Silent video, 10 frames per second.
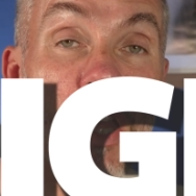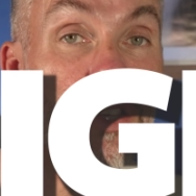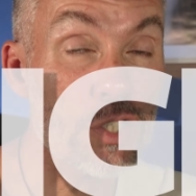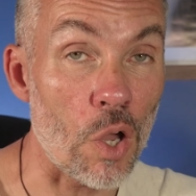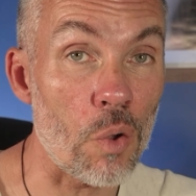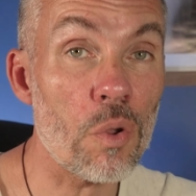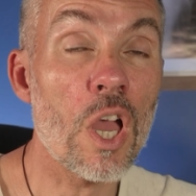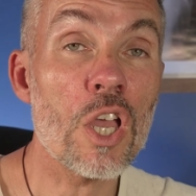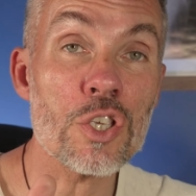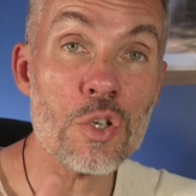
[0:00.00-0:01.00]
So
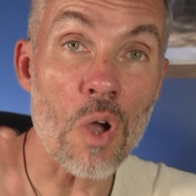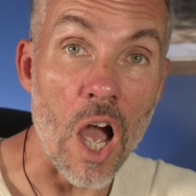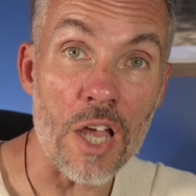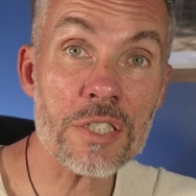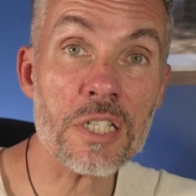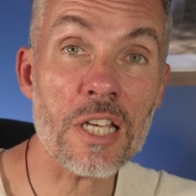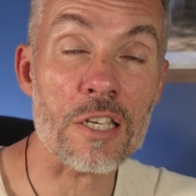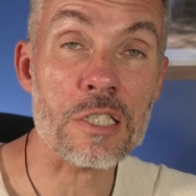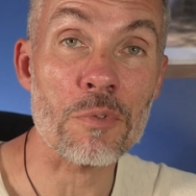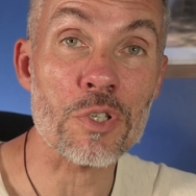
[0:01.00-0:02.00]
you ask the
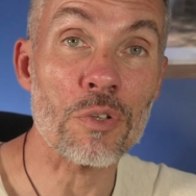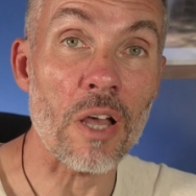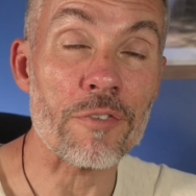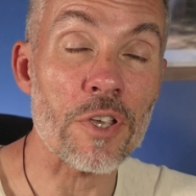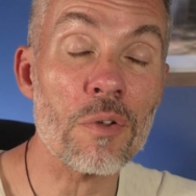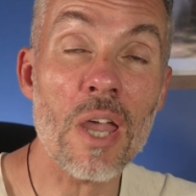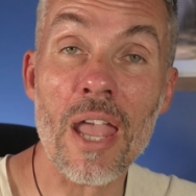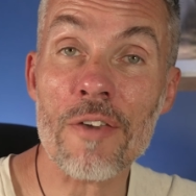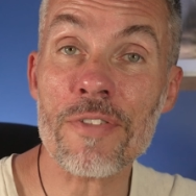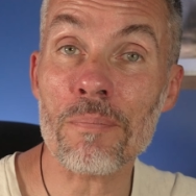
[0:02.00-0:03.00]
customers who love you
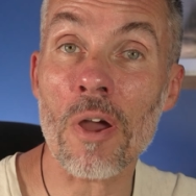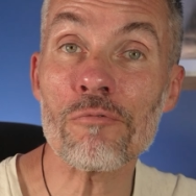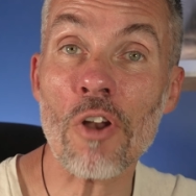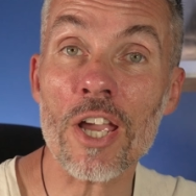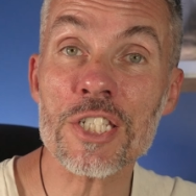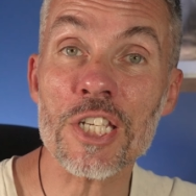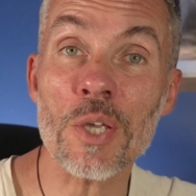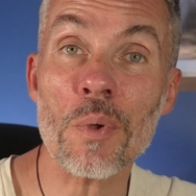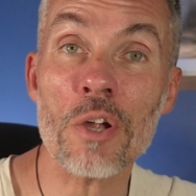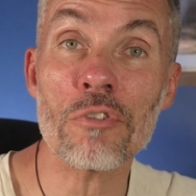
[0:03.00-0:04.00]
if they'd mind writing
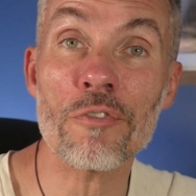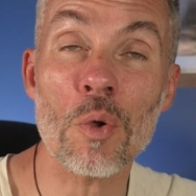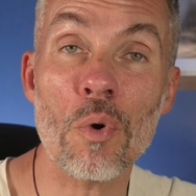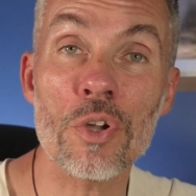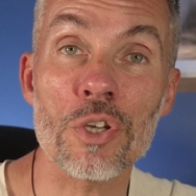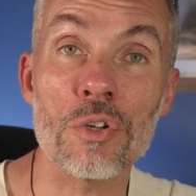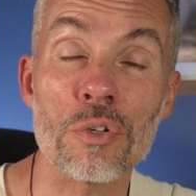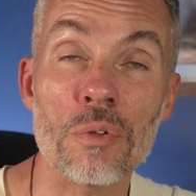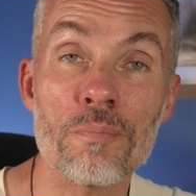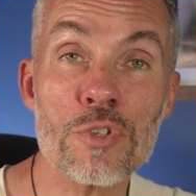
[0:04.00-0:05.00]
you a review on
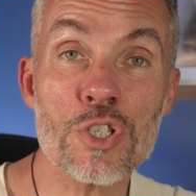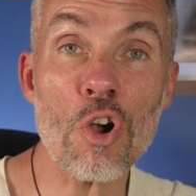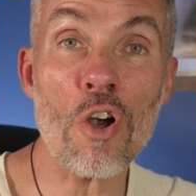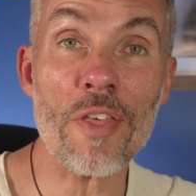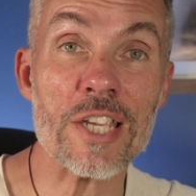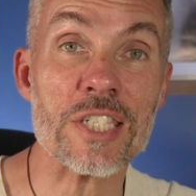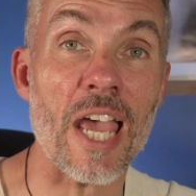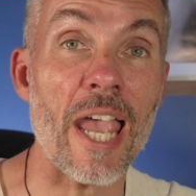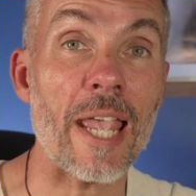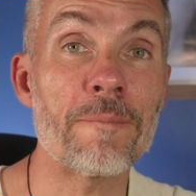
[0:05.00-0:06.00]
Google. Sure, they
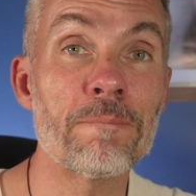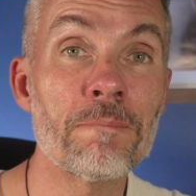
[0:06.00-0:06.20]
say.